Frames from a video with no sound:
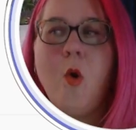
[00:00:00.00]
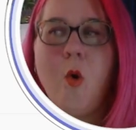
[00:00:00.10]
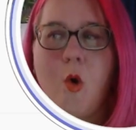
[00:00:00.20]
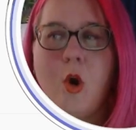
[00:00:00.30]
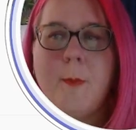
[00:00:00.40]

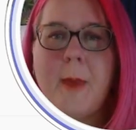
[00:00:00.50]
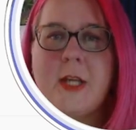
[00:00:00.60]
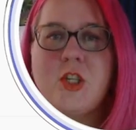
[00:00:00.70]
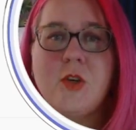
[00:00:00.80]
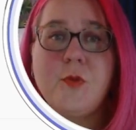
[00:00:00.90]

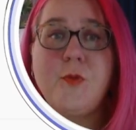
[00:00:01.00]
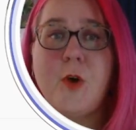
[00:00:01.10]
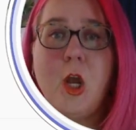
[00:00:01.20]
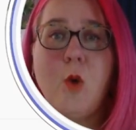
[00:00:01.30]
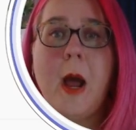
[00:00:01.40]
automation
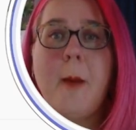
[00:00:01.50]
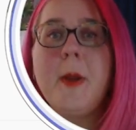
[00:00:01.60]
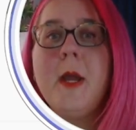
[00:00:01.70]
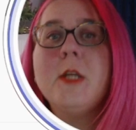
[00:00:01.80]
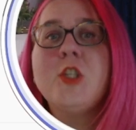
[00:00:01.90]
follow-up
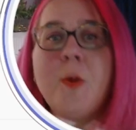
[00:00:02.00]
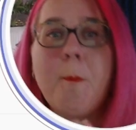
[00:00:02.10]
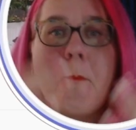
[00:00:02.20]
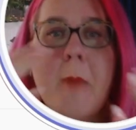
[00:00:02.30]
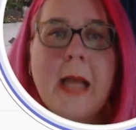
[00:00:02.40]
to
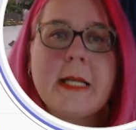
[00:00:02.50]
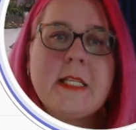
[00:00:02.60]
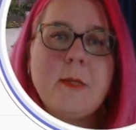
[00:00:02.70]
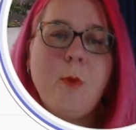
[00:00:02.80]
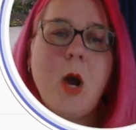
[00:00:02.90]

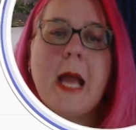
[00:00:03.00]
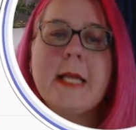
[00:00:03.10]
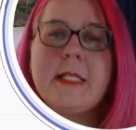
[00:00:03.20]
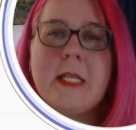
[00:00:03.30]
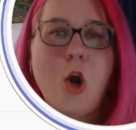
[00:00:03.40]

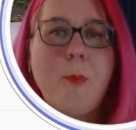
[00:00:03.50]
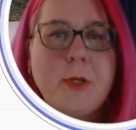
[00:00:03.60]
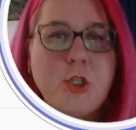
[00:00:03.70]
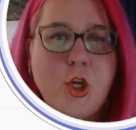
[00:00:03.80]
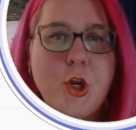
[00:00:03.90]
maximize the
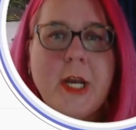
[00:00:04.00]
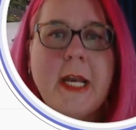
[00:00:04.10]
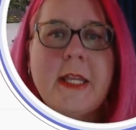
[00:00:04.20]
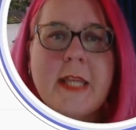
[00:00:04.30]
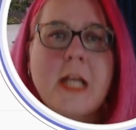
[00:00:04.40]

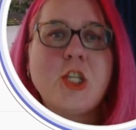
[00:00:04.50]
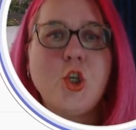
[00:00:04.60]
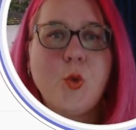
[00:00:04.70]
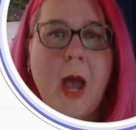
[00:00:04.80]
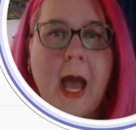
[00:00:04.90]
opportunity that
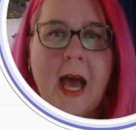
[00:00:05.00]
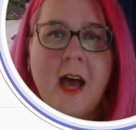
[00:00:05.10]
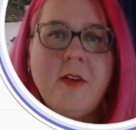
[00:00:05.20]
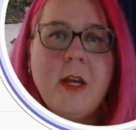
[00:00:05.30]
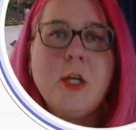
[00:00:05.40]
you have